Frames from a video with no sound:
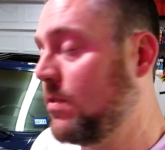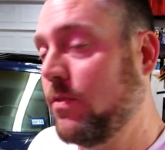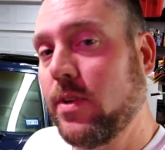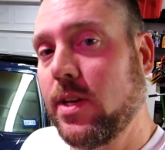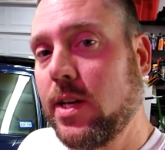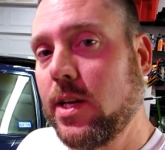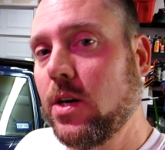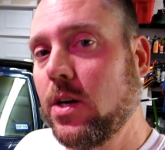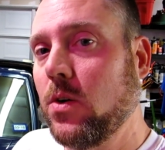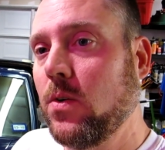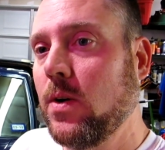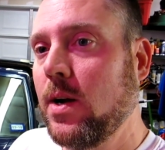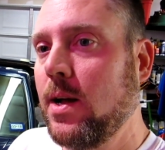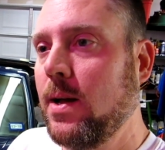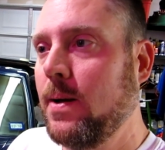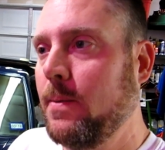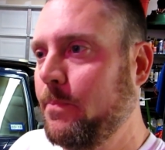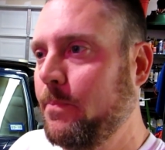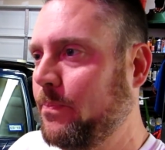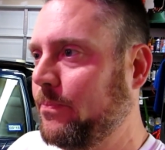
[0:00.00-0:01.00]
video,
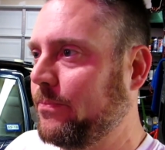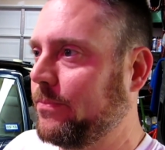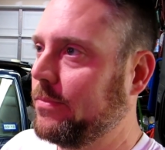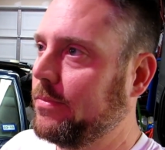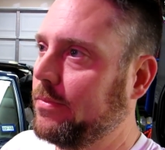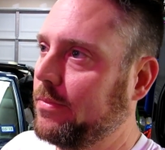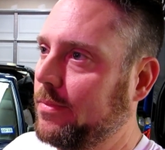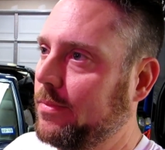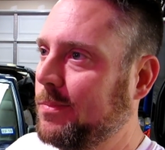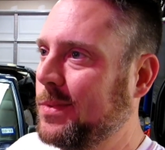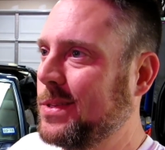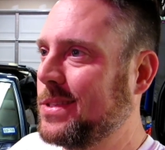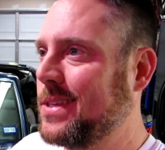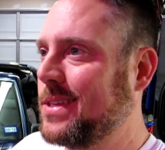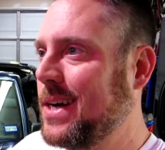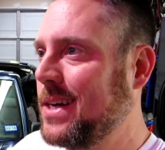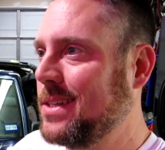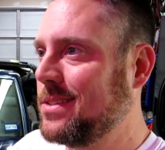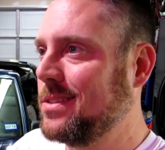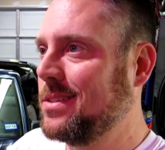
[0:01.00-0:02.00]

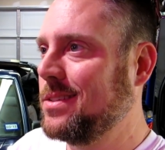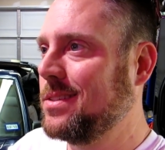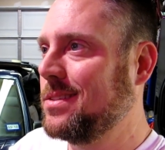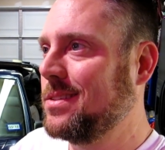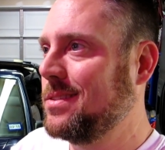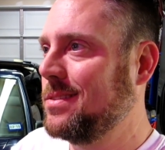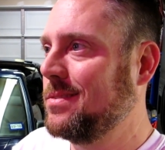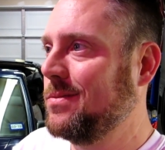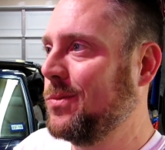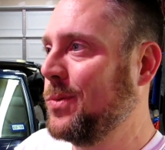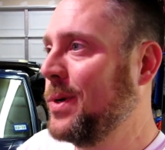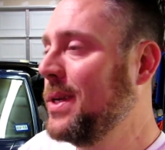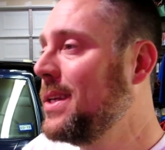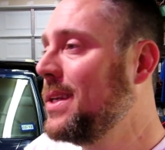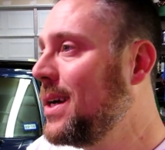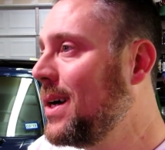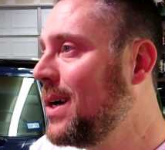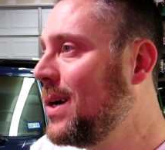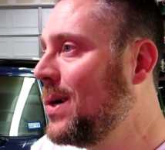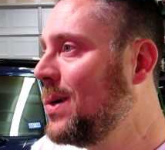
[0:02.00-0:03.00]
besides this
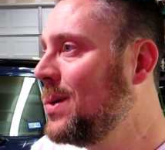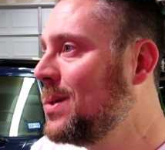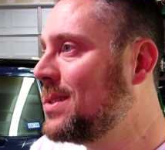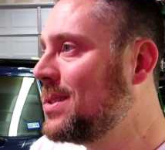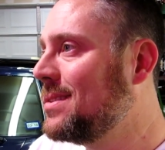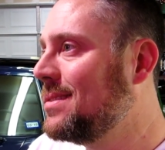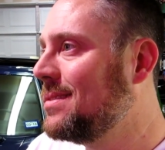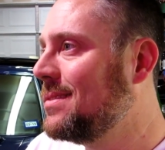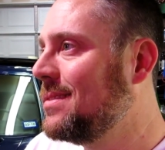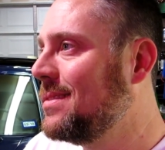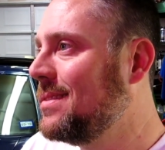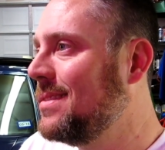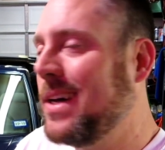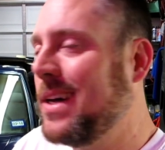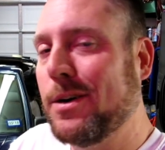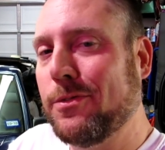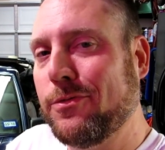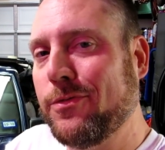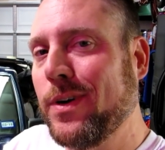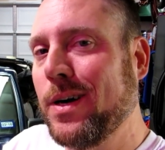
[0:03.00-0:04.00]
windows,
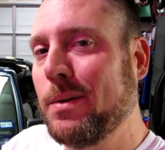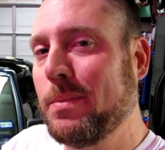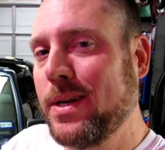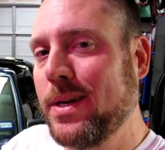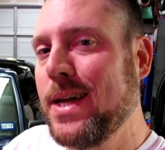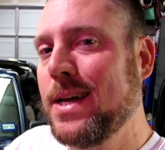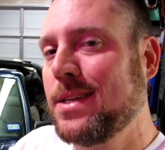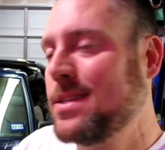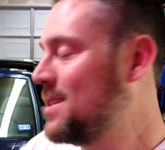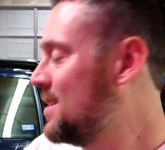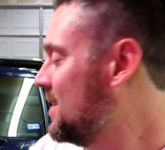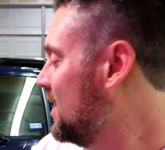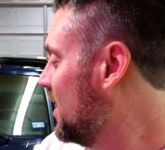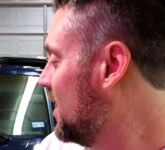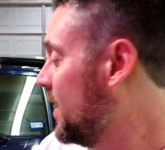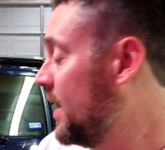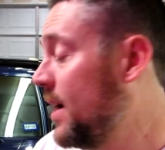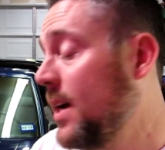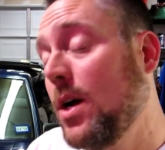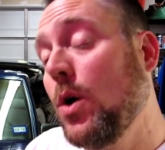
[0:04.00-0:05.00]
not fun but
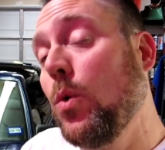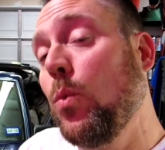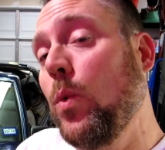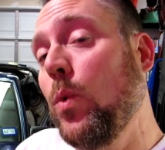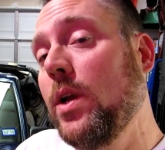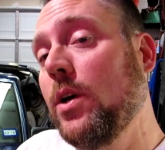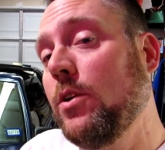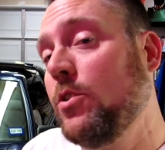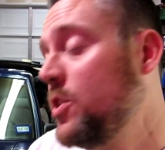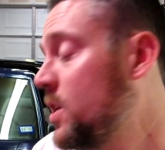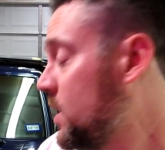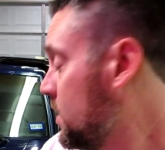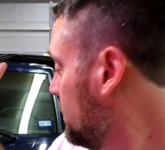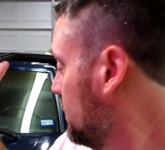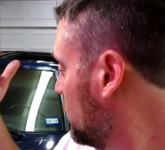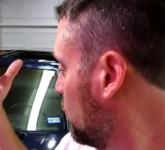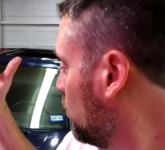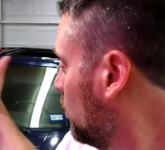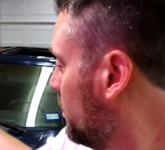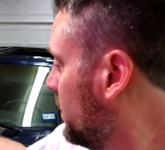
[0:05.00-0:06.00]
necessary, window
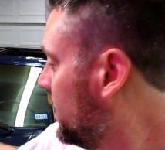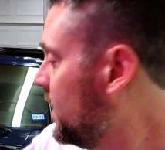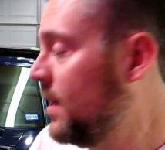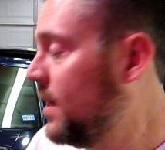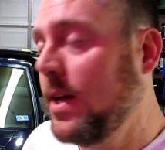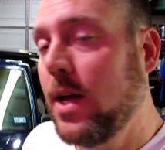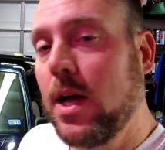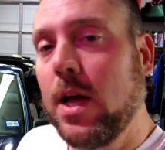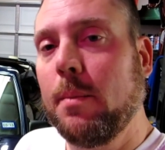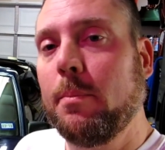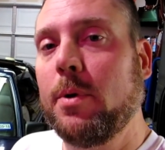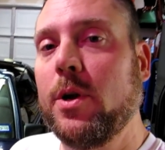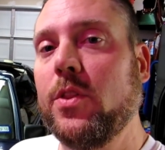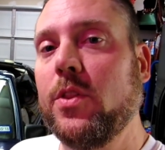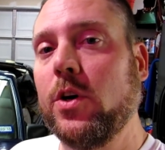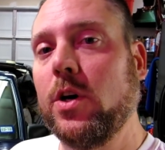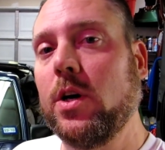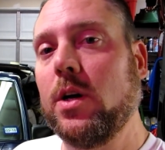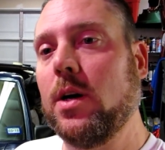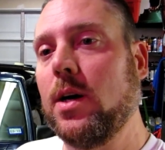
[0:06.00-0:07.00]
adjustments, we'll be putting
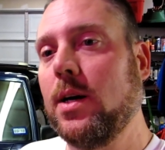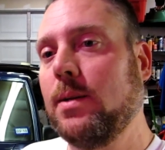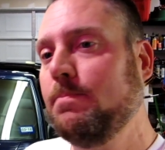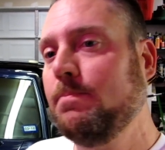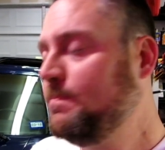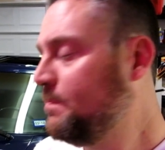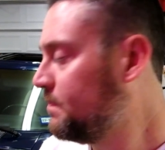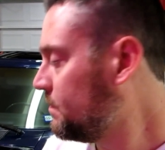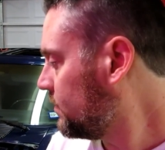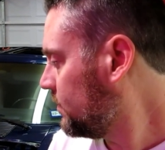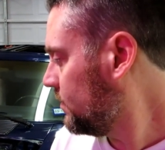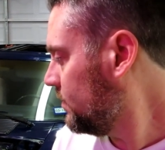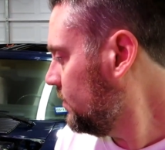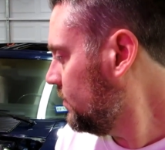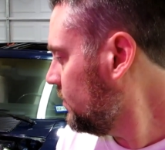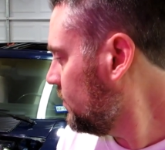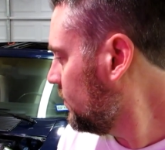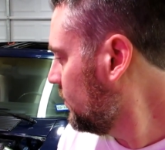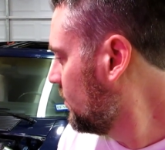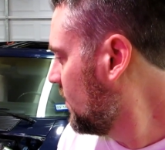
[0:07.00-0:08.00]
the hood on,
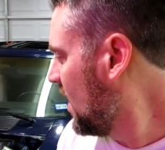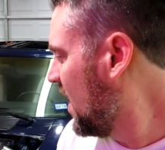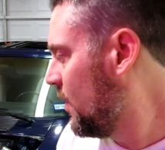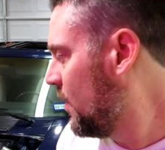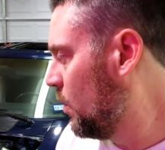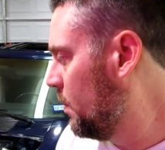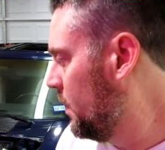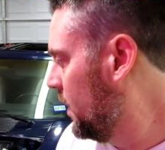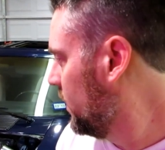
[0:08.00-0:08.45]
and then we'll be